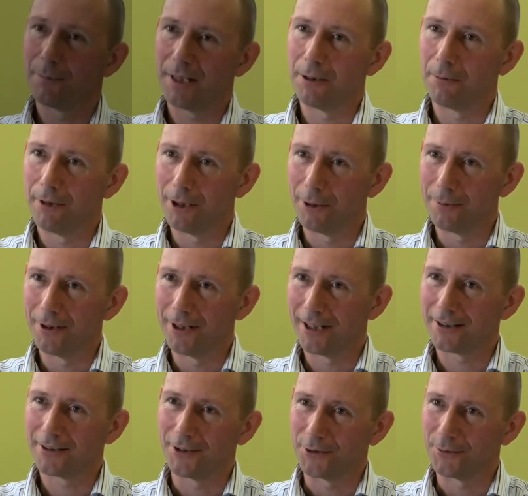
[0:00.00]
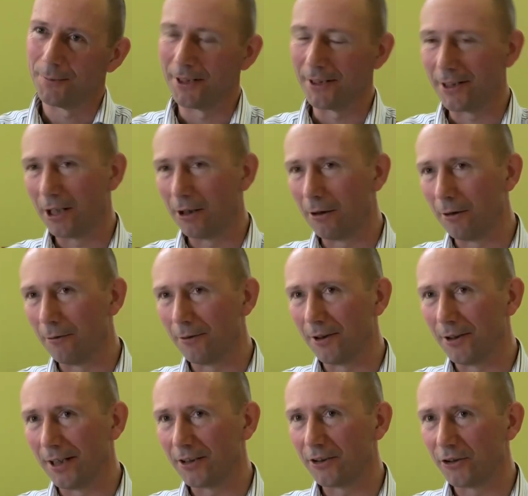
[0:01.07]
about where open access may go over the
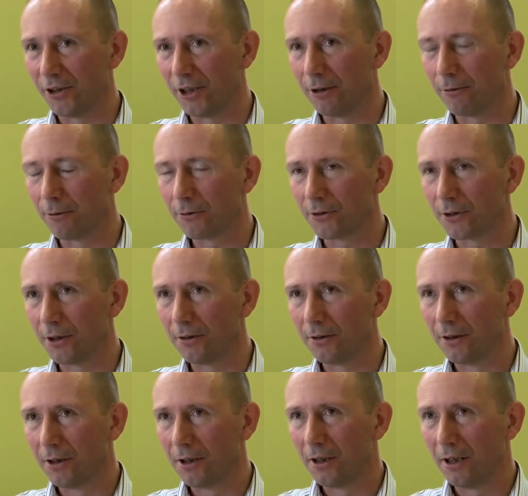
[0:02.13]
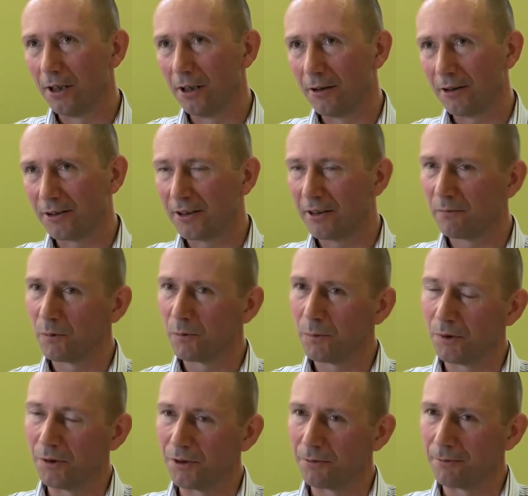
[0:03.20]
next year or so, there's a number of
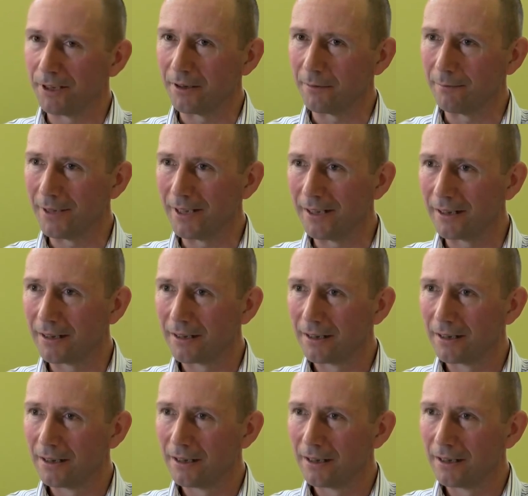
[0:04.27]
points we can make.